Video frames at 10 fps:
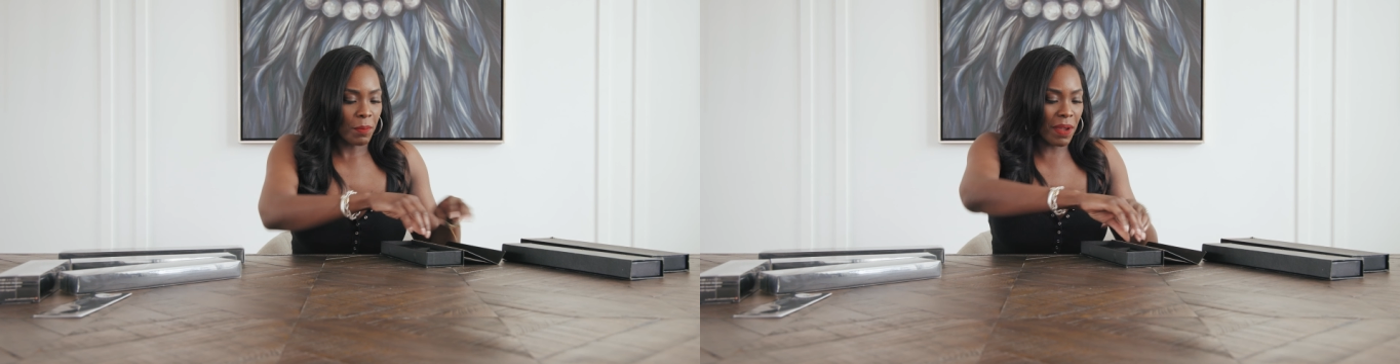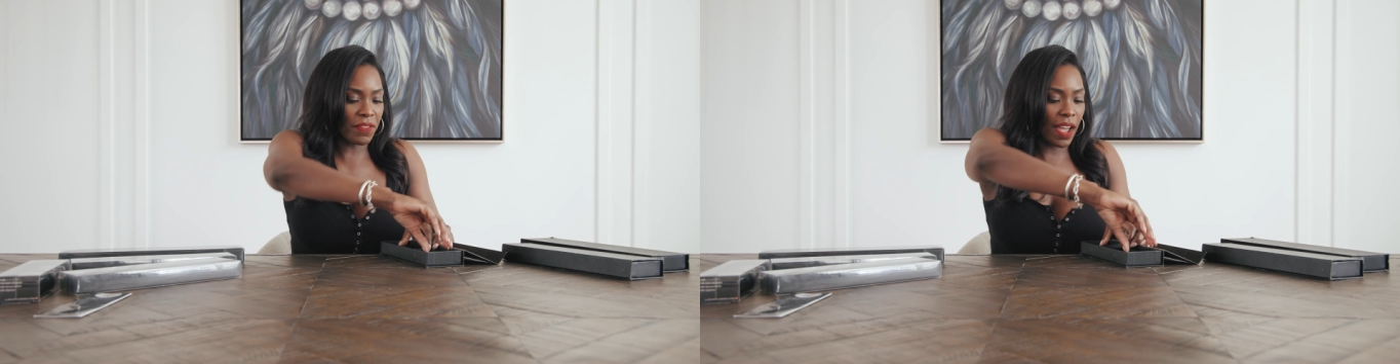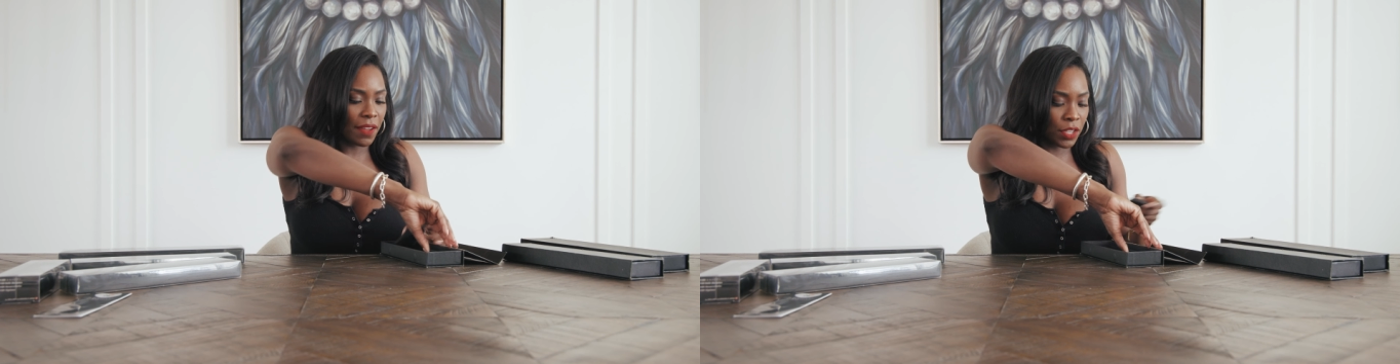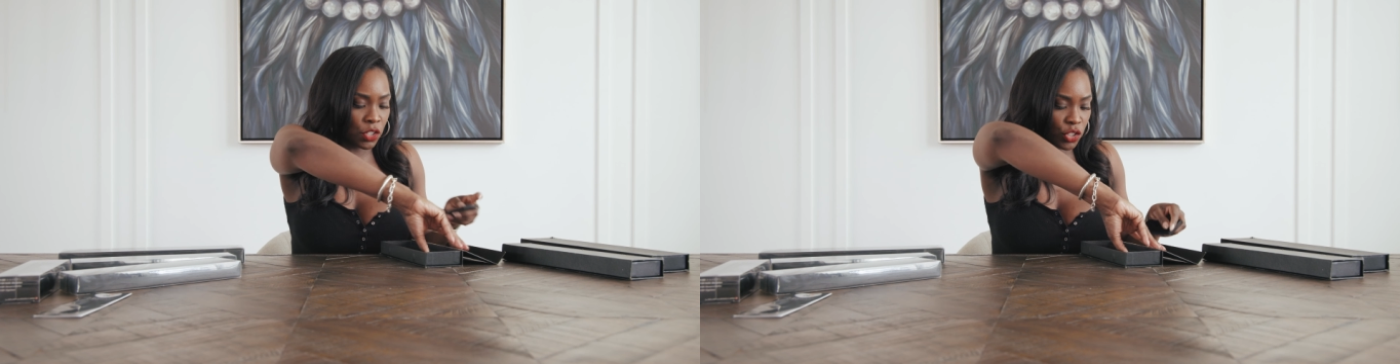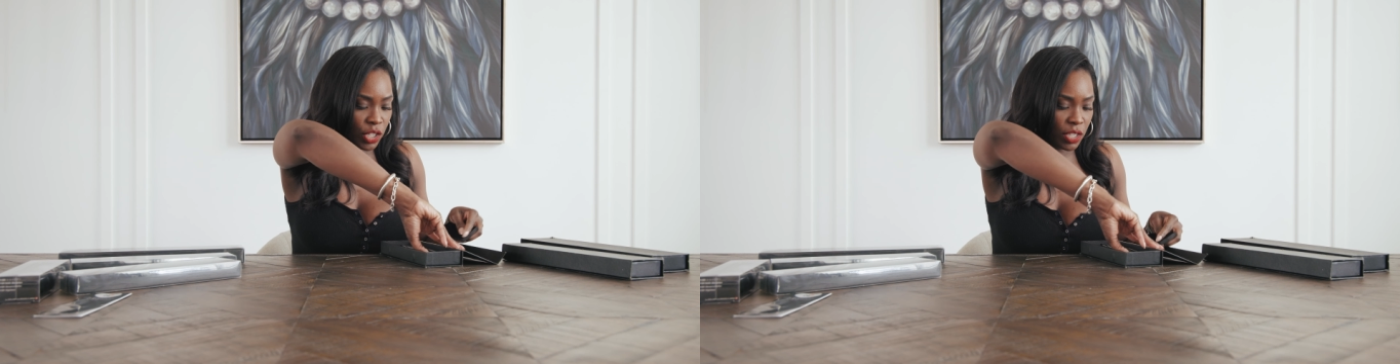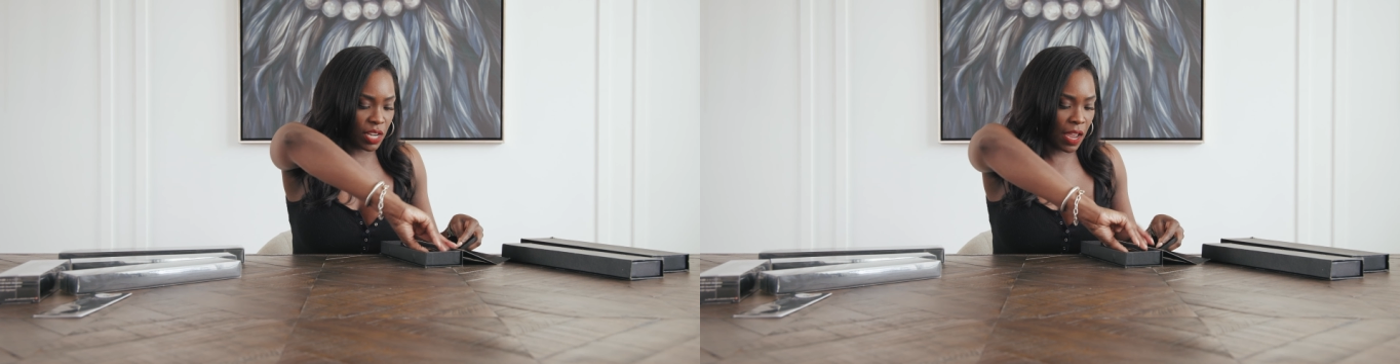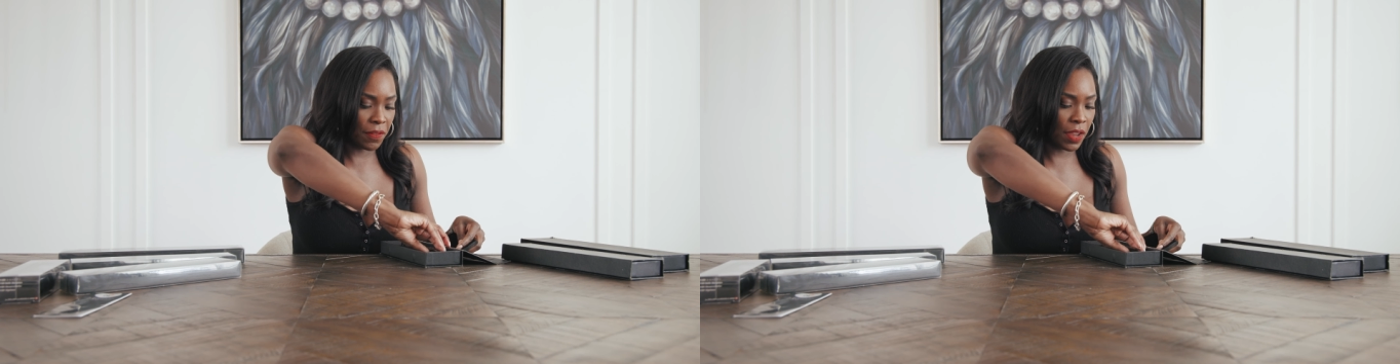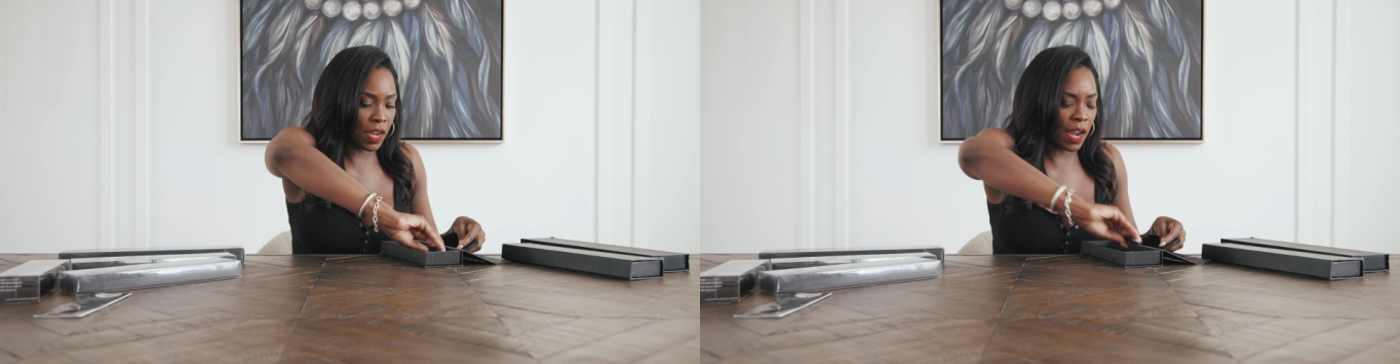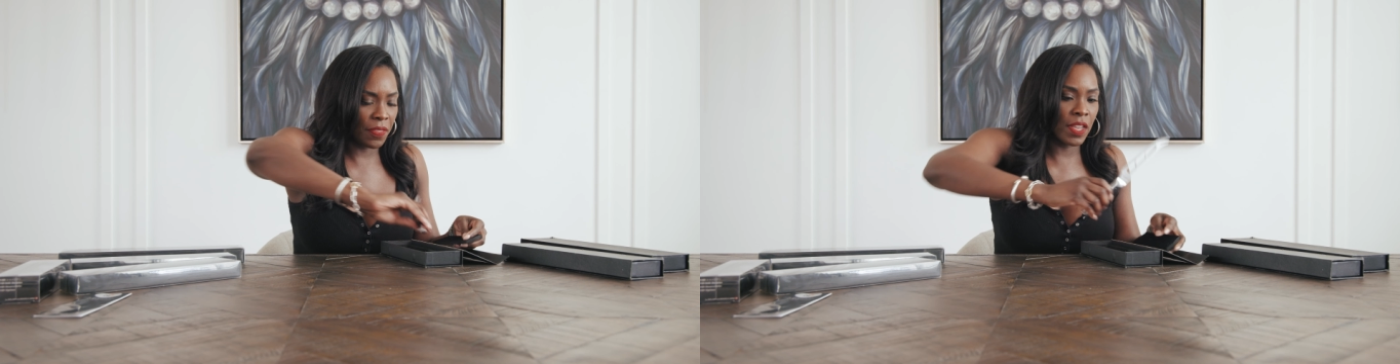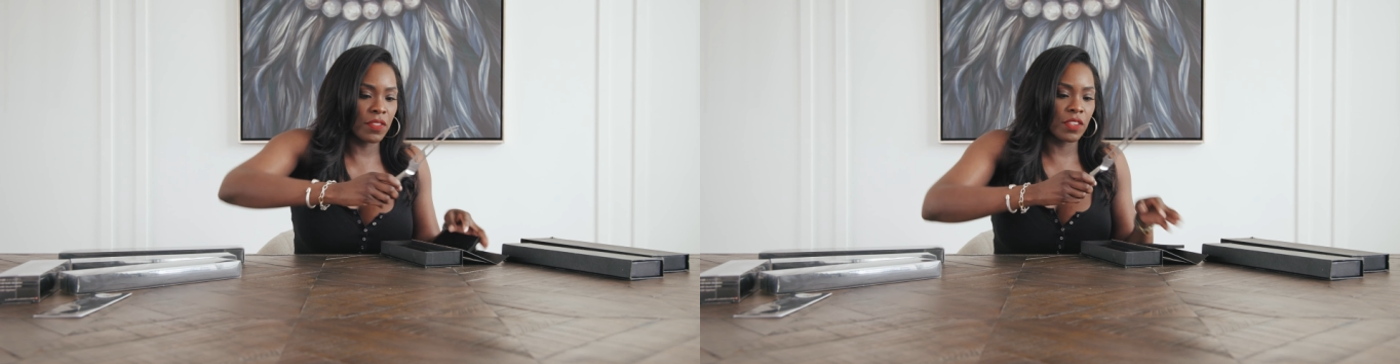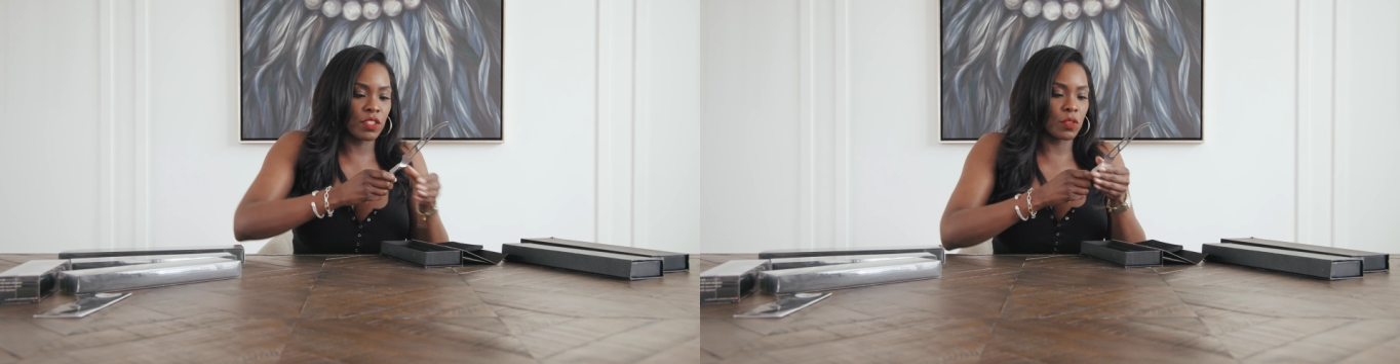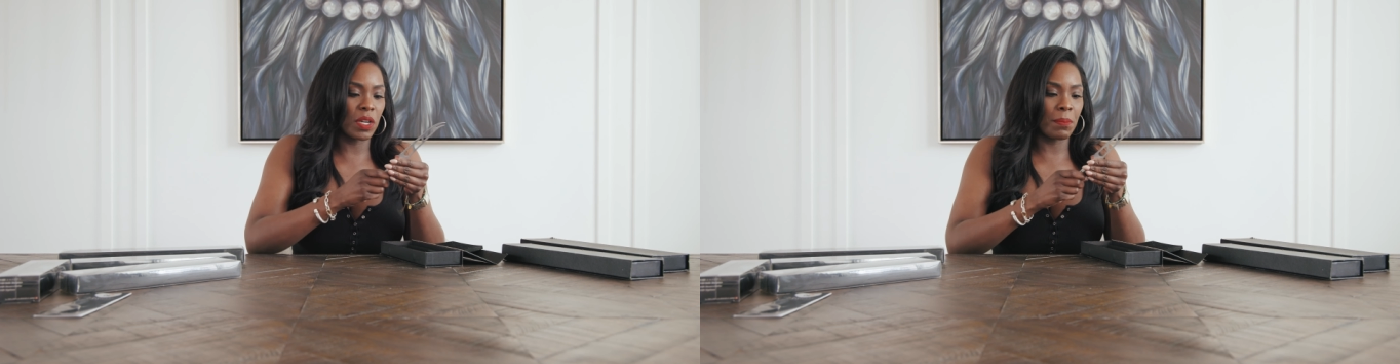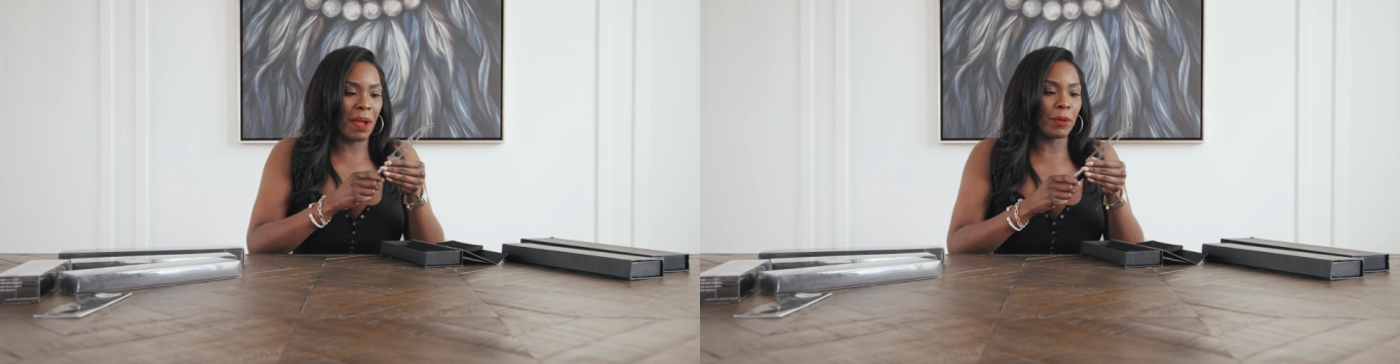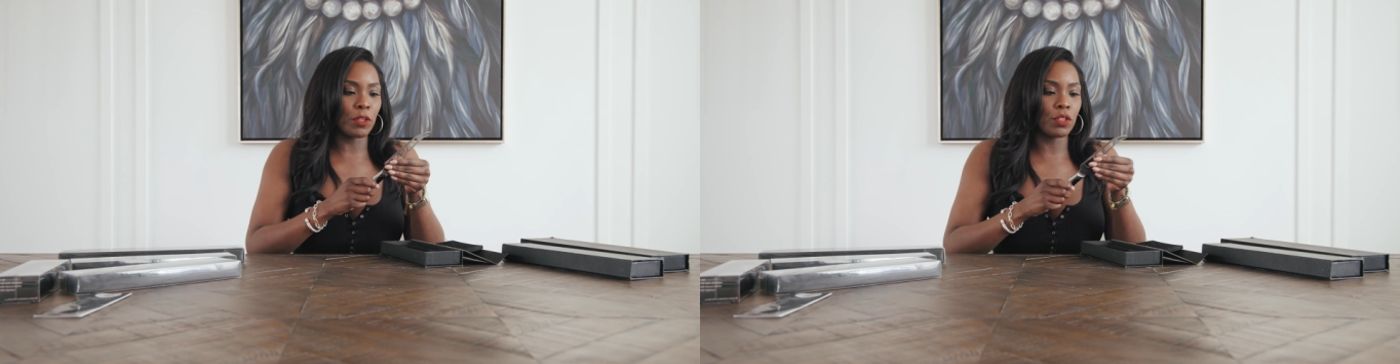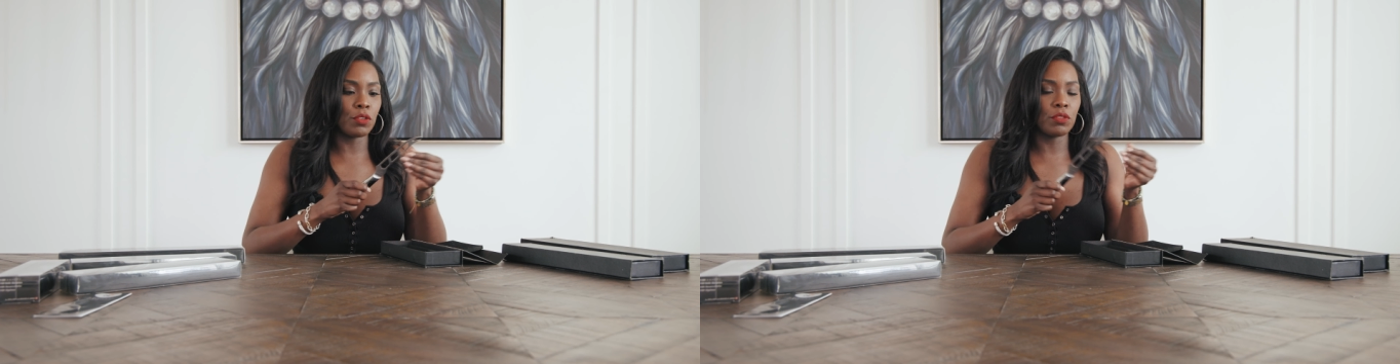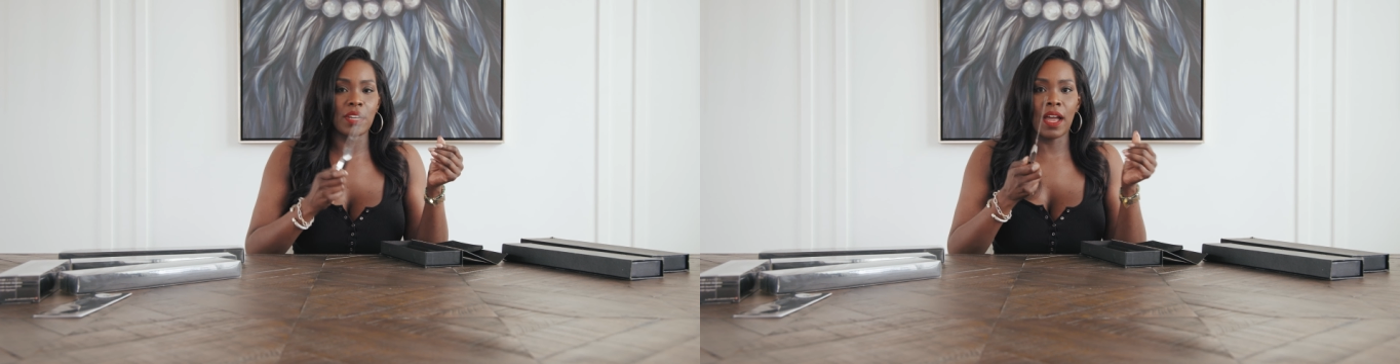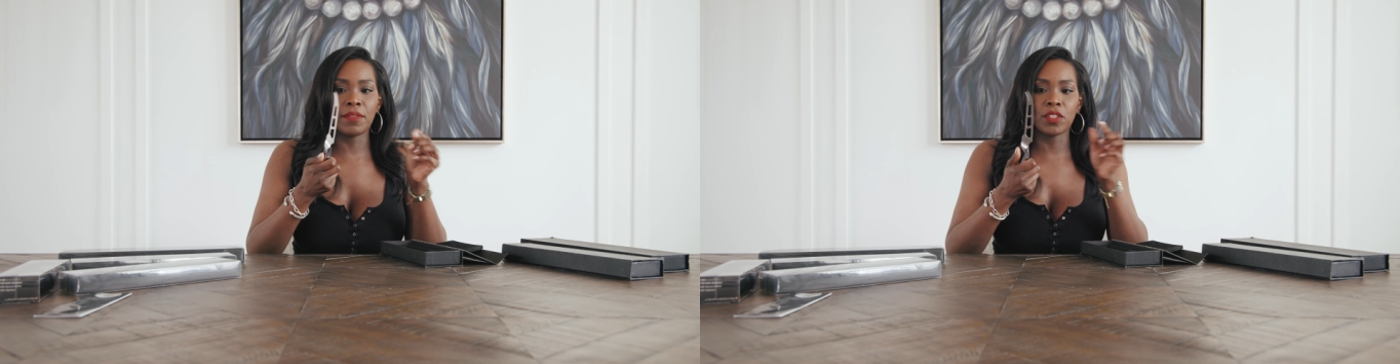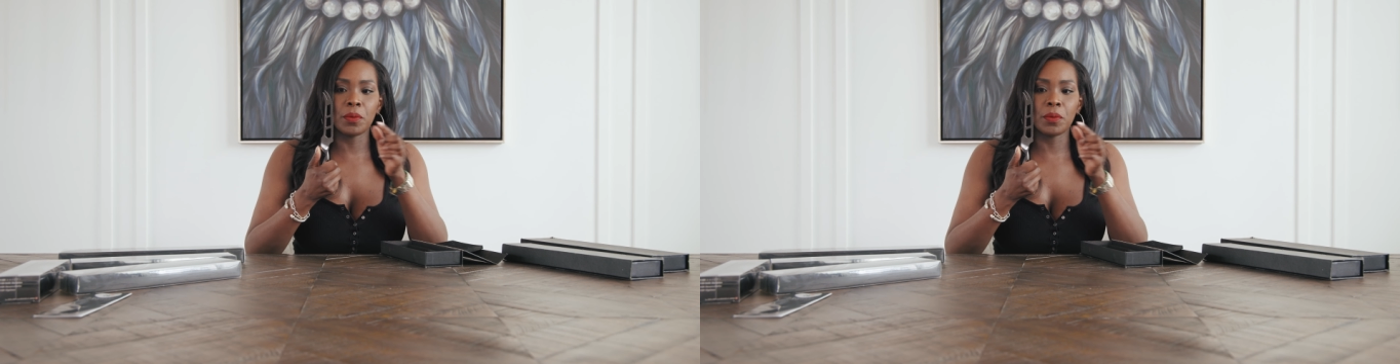my 5-inch cheese knife. And I think this is one of my most used knives.